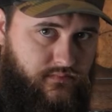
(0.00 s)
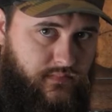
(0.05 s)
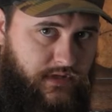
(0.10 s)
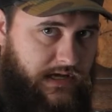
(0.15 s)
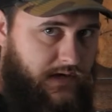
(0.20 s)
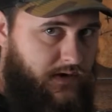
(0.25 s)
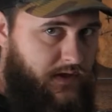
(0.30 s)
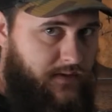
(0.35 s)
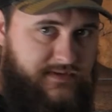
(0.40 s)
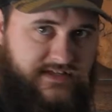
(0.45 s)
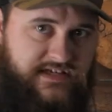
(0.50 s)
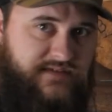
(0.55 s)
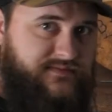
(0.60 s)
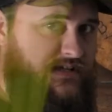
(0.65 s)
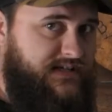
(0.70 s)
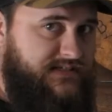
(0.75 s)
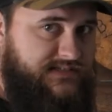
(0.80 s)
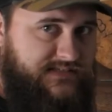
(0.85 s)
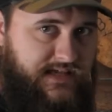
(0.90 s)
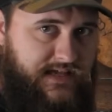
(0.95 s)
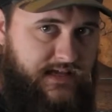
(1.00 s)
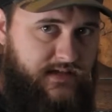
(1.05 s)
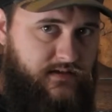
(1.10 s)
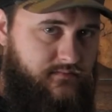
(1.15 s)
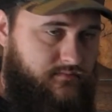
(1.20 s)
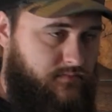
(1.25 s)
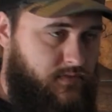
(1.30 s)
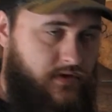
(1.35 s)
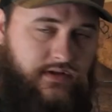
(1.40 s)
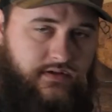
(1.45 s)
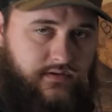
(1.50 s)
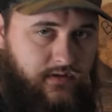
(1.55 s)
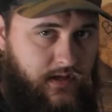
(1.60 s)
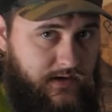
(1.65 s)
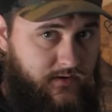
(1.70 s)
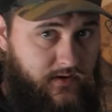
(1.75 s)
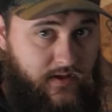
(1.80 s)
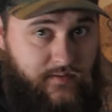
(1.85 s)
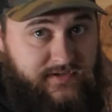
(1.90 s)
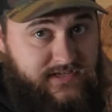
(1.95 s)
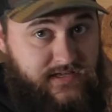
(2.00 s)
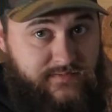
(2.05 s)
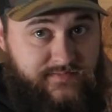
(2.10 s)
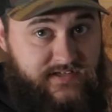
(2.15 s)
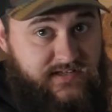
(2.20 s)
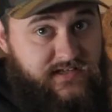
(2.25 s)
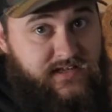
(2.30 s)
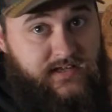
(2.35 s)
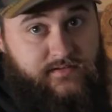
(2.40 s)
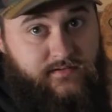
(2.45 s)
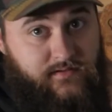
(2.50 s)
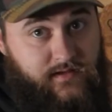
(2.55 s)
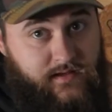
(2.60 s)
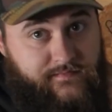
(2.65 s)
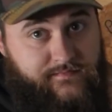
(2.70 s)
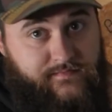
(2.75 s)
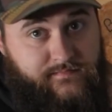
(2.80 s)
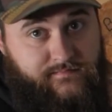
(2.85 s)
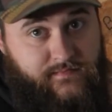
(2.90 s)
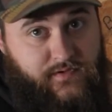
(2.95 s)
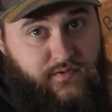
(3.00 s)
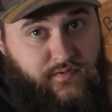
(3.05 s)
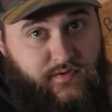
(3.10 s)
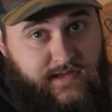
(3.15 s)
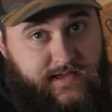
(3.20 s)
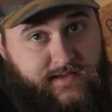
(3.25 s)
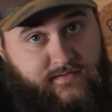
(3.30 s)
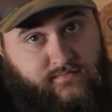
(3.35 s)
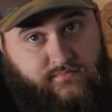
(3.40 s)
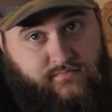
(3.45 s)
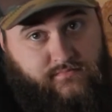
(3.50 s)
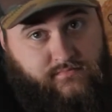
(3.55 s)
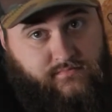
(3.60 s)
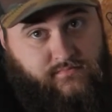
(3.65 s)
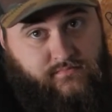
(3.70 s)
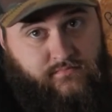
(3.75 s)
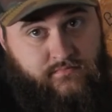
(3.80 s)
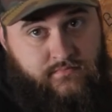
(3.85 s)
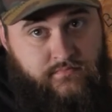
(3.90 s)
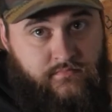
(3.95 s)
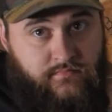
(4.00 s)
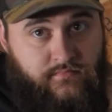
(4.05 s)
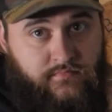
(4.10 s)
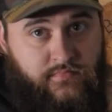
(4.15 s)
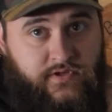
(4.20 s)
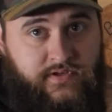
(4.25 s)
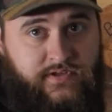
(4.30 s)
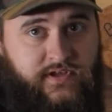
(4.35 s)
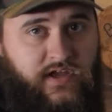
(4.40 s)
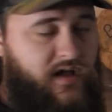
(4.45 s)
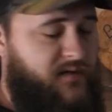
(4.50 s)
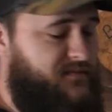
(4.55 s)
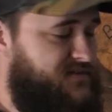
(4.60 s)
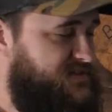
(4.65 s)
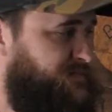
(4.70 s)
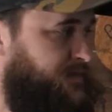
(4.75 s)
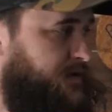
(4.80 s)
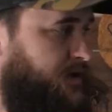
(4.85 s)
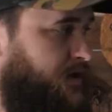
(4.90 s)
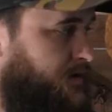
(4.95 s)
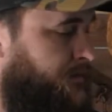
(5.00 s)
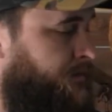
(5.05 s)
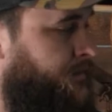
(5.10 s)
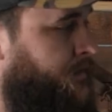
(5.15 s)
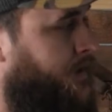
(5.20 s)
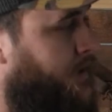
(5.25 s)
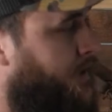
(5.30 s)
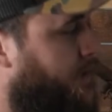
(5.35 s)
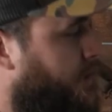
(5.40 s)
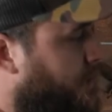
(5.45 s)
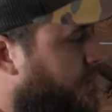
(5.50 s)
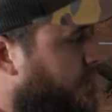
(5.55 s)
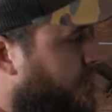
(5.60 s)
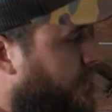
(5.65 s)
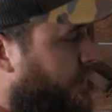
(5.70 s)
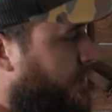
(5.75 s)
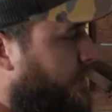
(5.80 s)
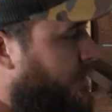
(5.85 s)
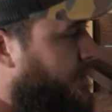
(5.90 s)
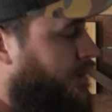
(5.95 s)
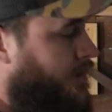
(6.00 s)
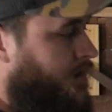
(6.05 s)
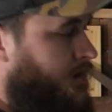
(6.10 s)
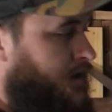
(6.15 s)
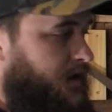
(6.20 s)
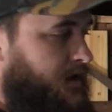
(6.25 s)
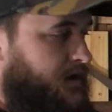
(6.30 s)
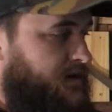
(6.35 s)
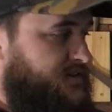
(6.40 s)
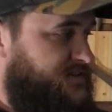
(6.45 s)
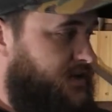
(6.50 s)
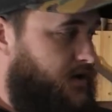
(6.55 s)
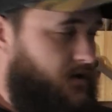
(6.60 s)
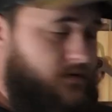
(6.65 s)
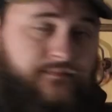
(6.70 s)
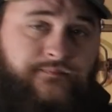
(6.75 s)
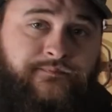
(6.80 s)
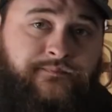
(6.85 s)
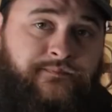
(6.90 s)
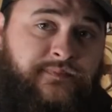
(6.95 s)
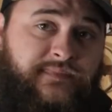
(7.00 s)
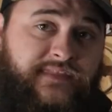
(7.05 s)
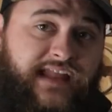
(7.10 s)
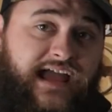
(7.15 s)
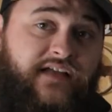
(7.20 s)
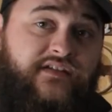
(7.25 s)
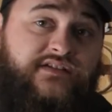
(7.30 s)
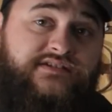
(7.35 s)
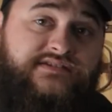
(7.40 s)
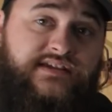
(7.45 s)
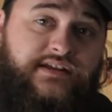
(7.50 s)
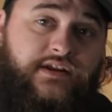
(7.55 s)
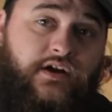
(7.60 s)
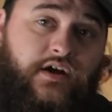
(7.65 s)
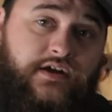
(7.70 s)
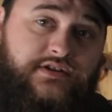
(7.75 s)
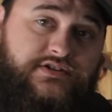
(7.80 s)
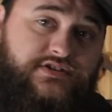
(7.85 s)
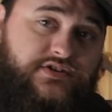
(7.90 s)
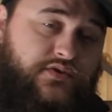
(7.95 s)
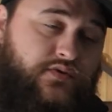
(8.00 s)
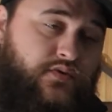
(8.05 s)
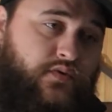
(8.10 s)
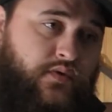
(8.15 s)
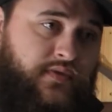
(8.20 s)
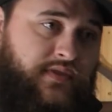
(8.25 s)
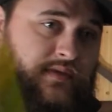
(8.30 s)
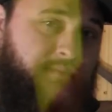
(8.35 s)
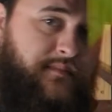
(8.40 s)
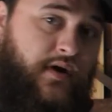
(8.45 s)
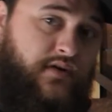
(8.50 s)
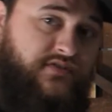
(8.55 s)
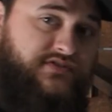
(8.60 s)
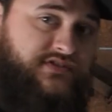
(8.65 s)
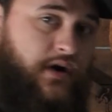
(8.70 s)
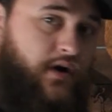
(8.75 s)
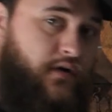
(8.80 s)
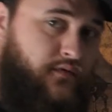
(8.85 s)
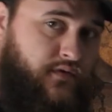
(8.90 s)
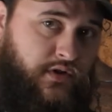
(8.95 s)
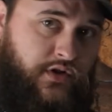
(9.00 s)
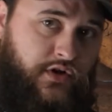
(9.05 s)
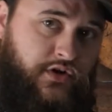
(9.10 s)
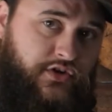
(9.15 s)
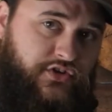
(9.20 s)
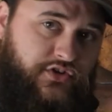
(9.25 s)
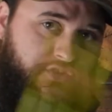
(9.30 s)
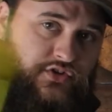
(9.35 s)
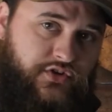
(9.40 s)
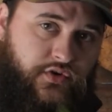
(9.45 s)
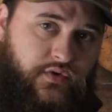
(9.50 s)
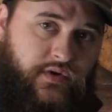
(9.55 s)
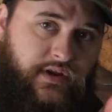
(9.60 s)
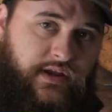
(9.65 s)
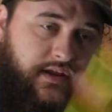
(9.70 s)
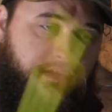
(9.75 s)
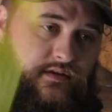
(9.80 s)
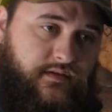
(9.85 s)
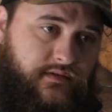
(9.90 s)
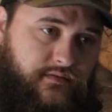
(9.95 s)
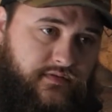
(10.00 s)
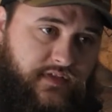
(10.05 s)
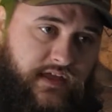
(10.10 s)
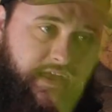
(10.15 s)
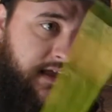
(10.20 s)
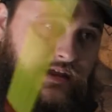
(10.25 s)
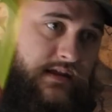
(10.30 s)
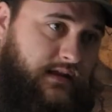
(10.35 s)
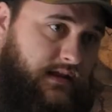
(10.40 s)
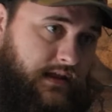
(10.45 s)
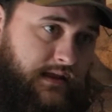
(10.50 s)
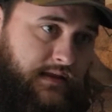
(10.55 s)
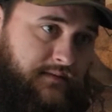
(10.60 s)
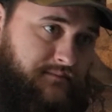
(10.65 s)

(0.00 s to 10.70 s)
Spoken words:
I don't know how many times I can say it, but I don't know how many times I did. If you were counting, put in the comments below. So now let's get on to the most overlooked tuning thing